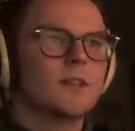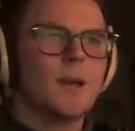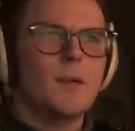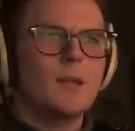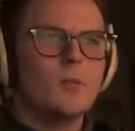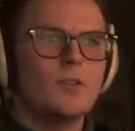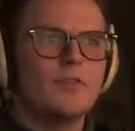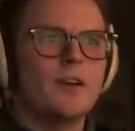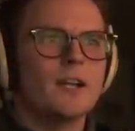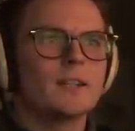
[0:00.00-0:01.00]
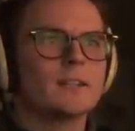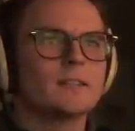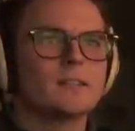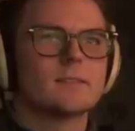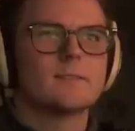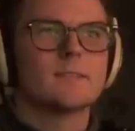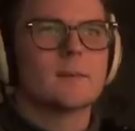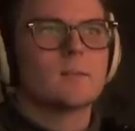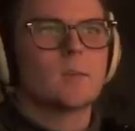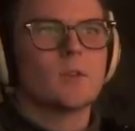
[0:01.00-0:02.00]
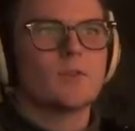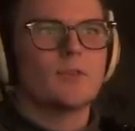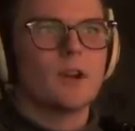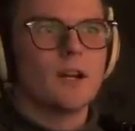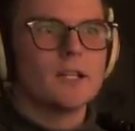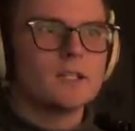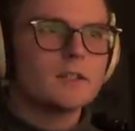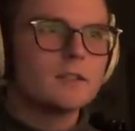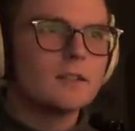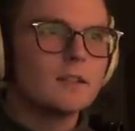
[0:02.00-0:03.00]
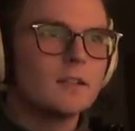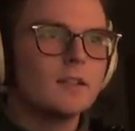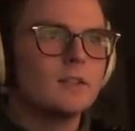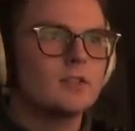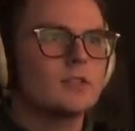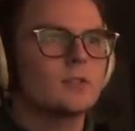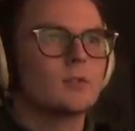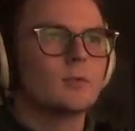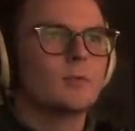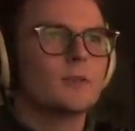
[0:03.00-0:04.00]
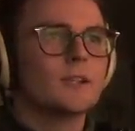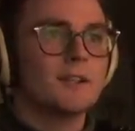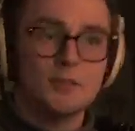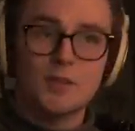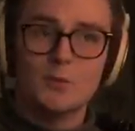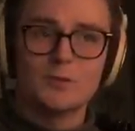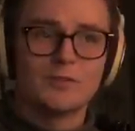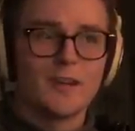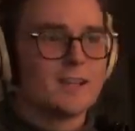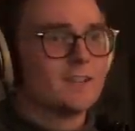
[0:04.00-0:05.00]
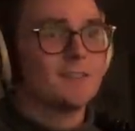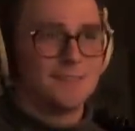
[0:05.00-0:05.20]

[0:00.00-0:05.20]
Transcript: I mainly want to fight. Give me someone to fight. Just a normal pig. Don't fight.